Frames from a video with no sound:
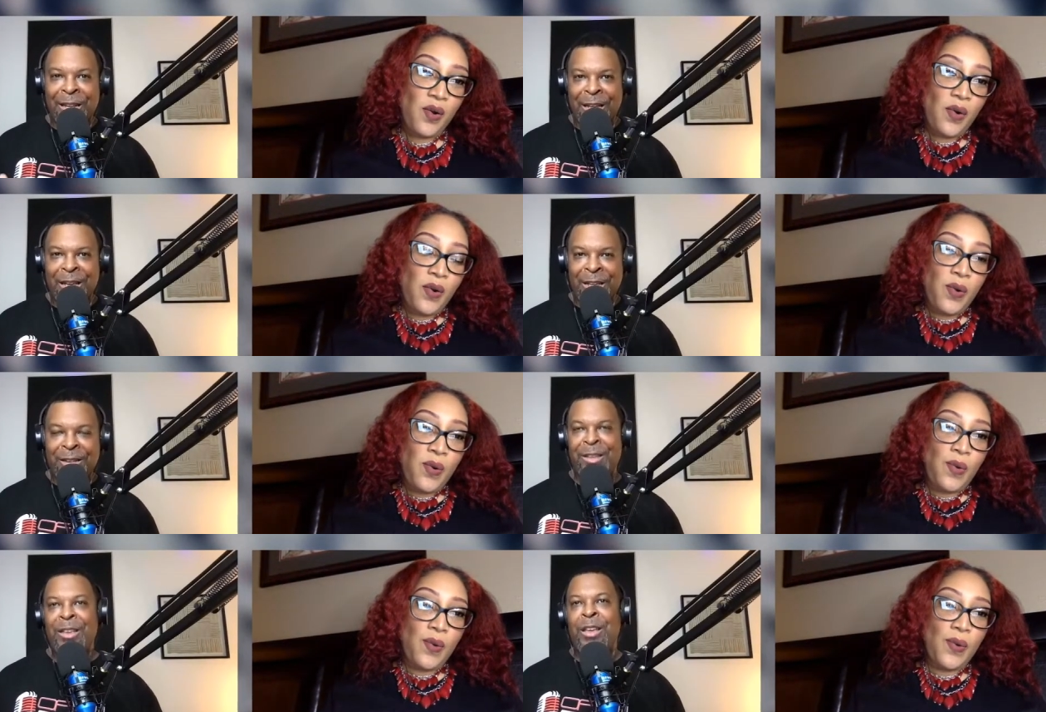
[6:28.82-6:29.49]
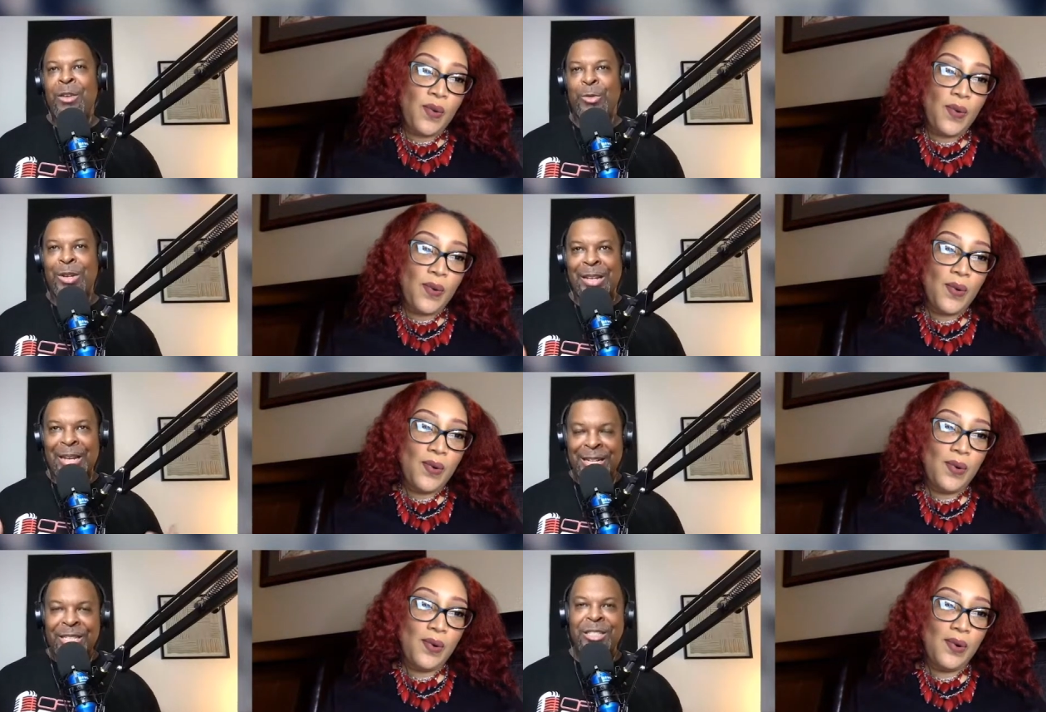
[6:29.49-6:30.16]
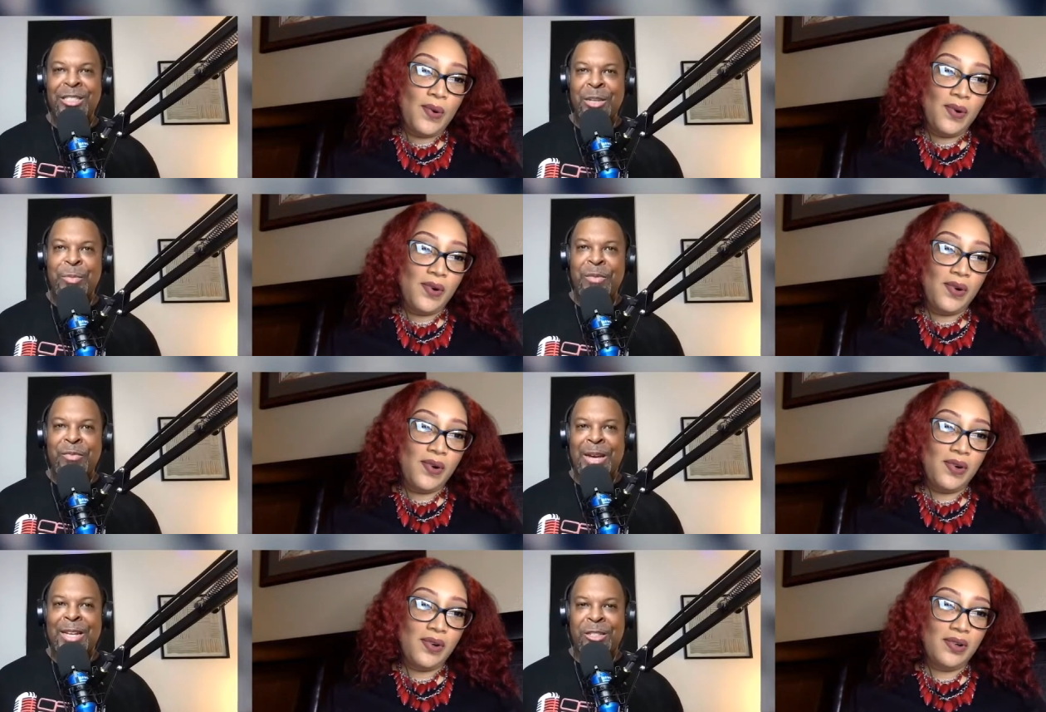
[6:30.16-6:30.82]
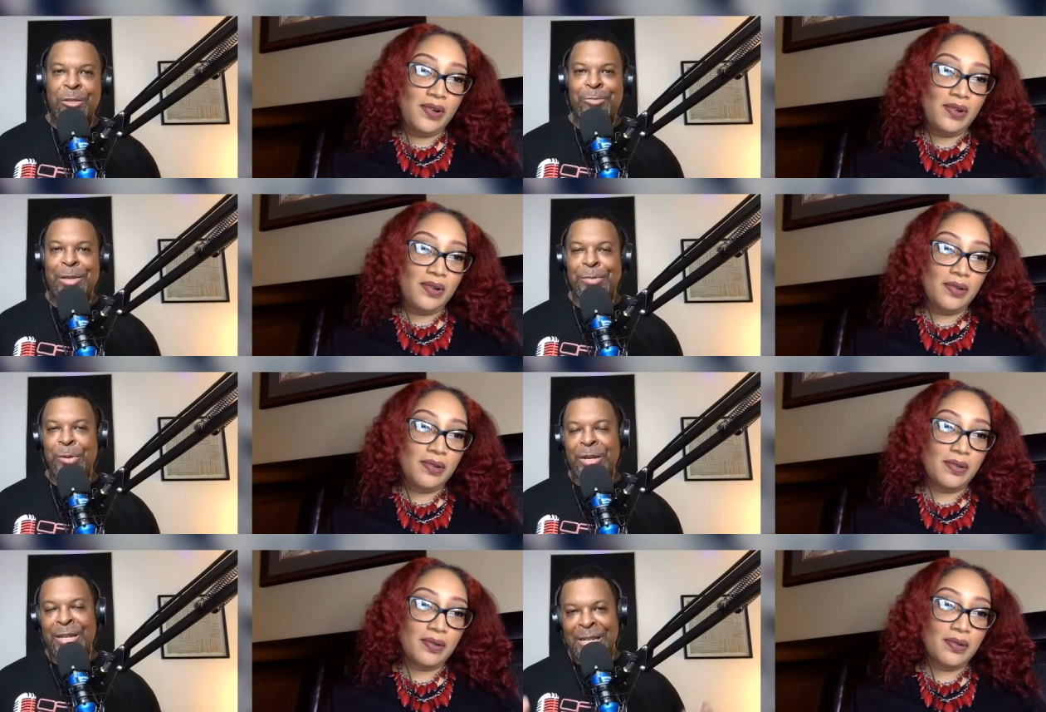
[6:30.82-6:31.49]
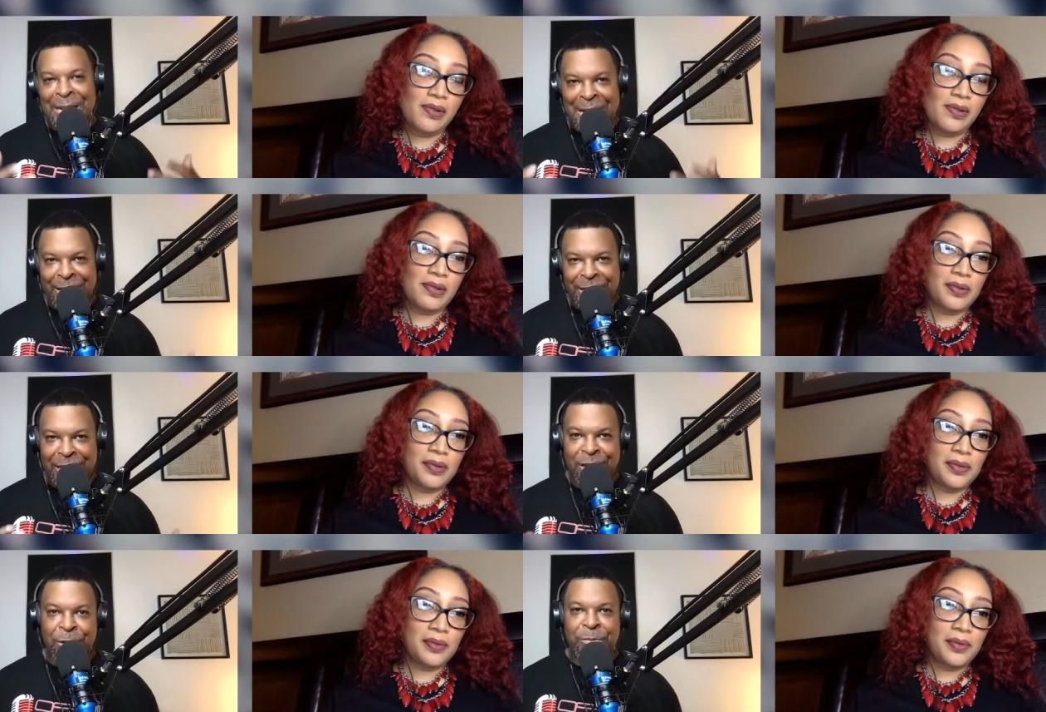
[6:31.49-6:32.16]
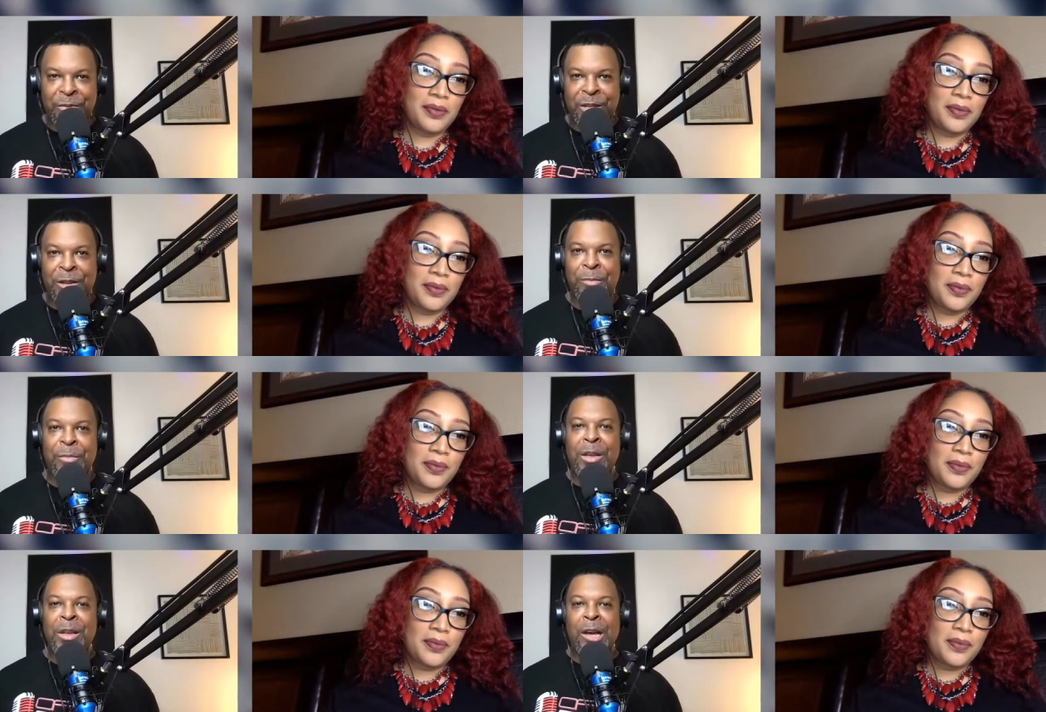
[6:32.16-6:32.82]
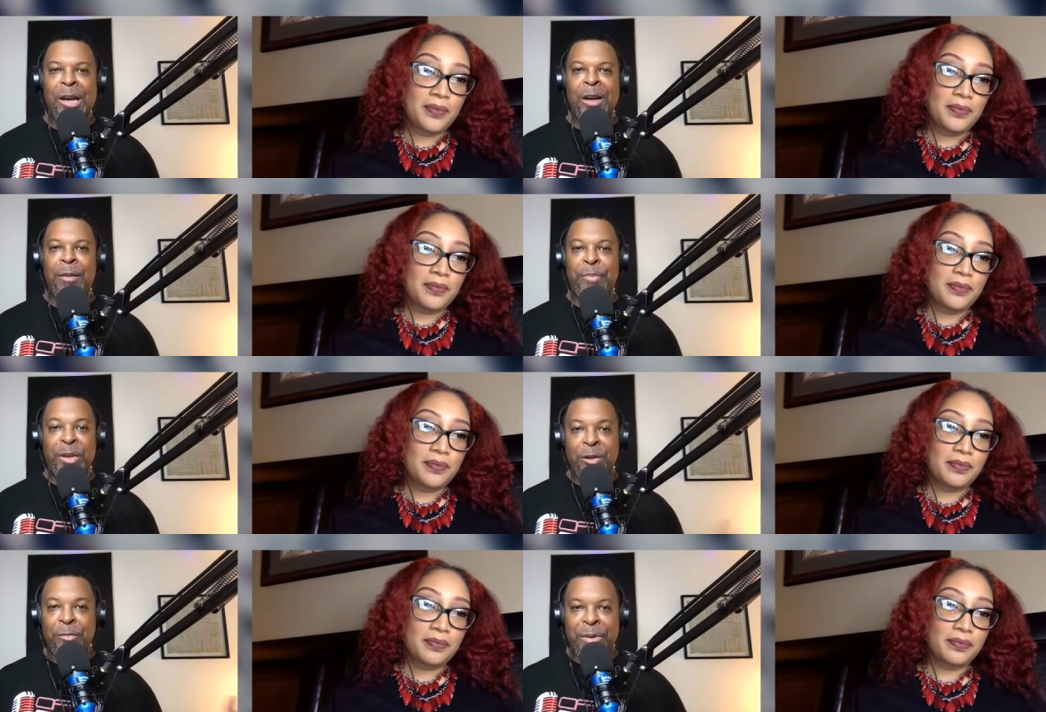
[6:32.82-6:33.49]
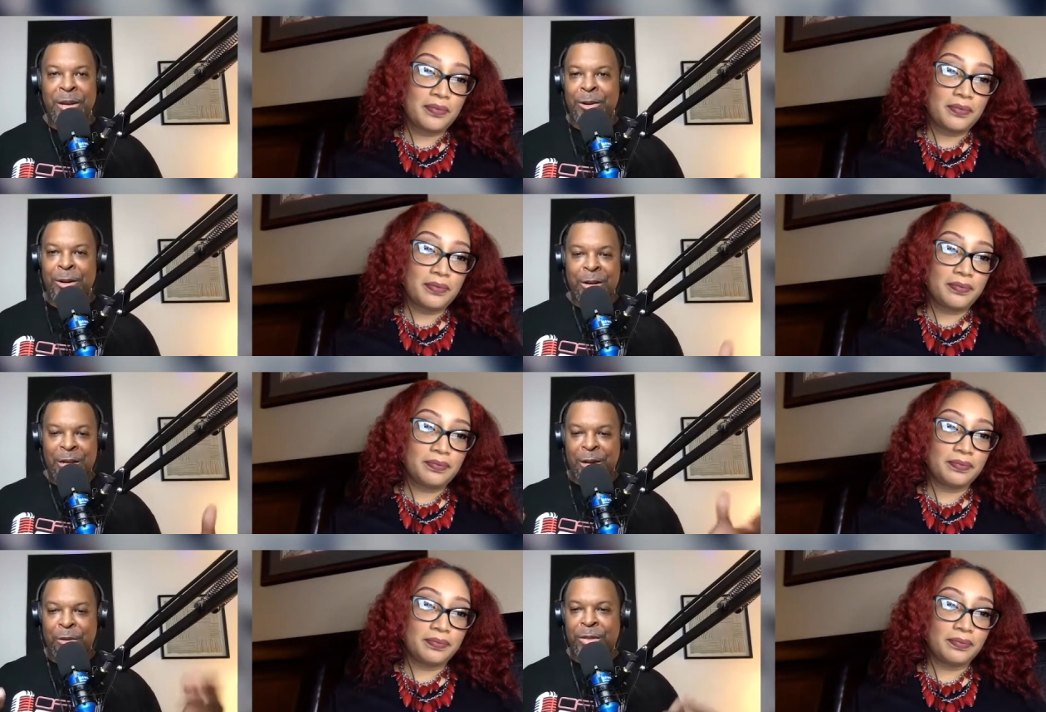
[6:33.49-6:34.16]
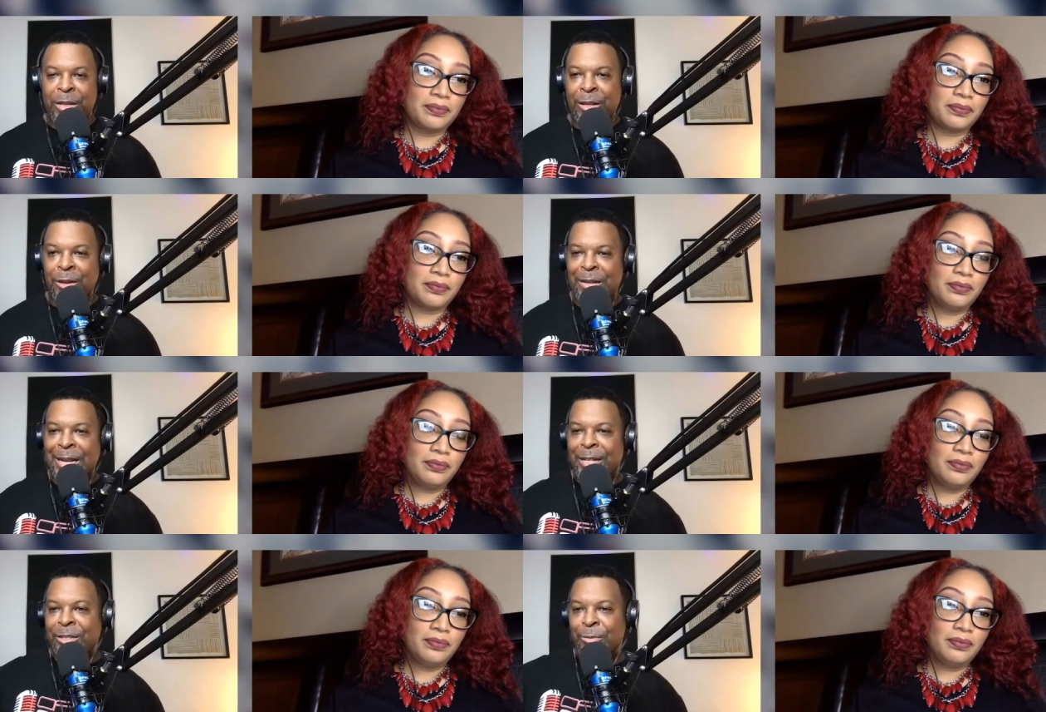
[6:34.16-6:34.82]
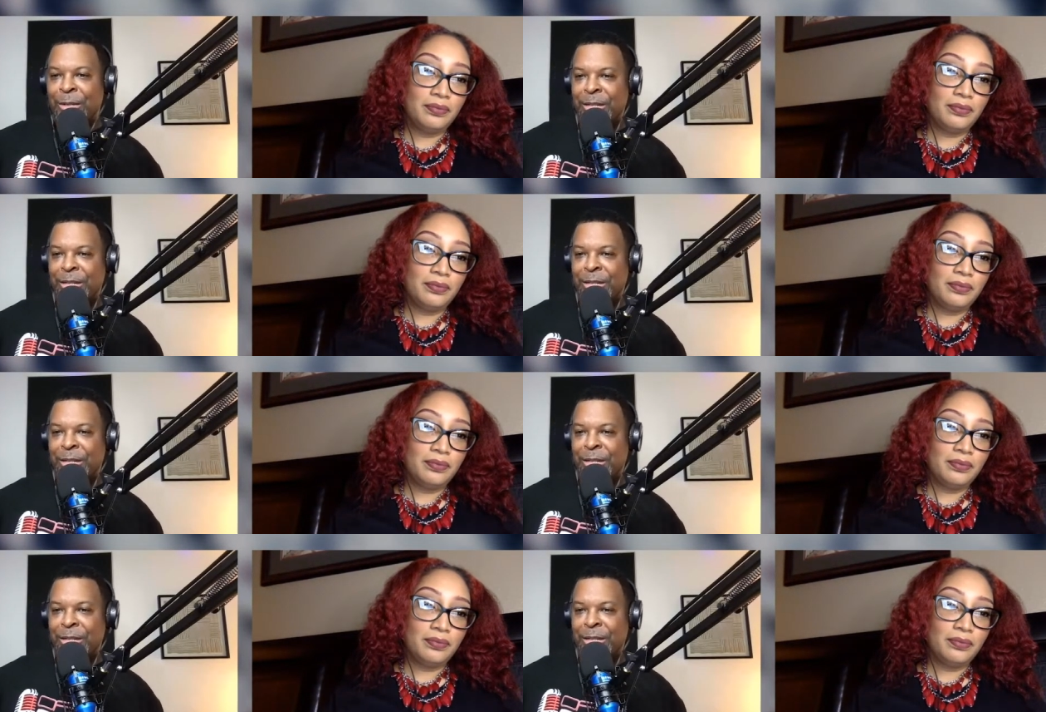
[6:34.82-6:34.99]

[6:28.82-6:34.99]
Speaker 1: lend relationship advice to people and it actually helps them uh, build better, healthy, long lasting